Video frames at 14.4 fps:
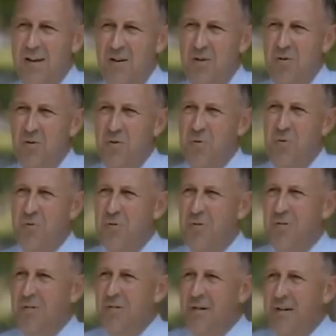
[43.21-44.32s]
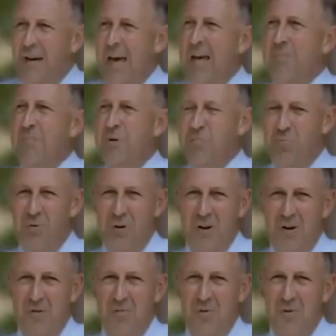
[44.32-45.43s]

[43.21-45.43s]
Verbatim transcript: in you can't be put into